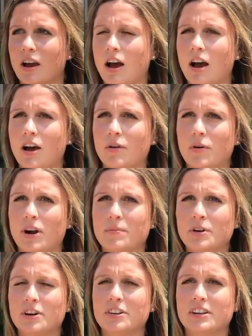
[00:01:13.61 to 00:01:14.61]
Well,
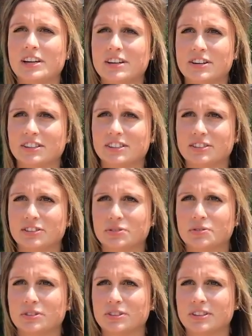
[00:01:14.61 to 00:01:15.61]
I'm currently in nursing
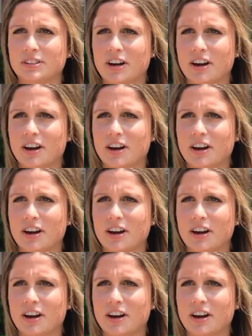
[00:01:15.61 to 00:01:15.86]
school.